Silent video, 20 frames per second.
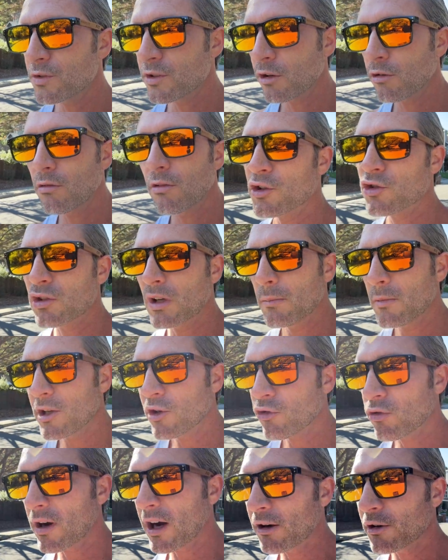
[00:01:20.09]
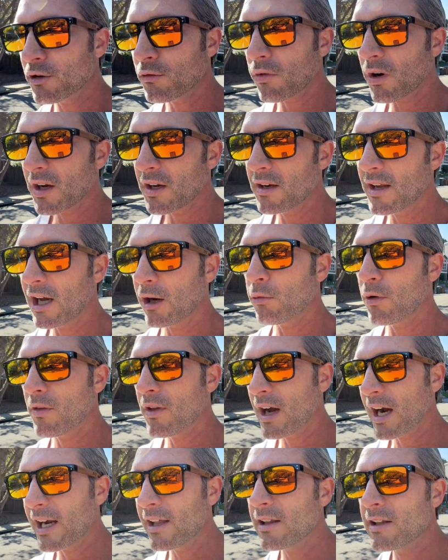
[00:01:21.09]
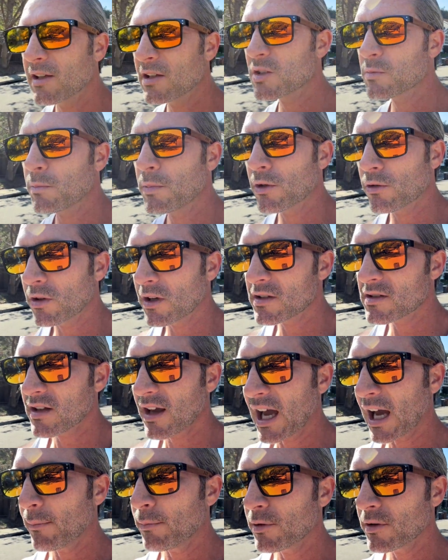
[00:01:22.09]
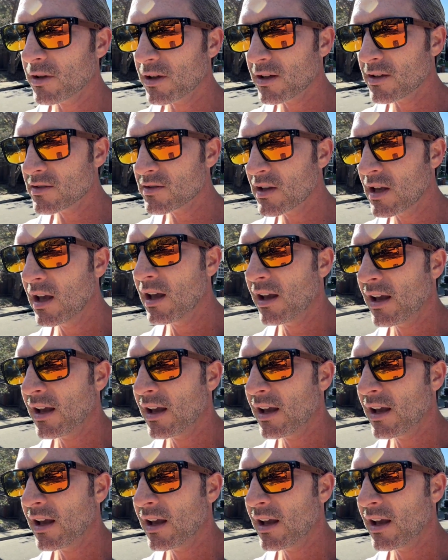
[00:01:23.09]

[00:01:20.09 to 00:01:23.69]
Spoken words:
are extremely crowded right now with highly experienced applicants,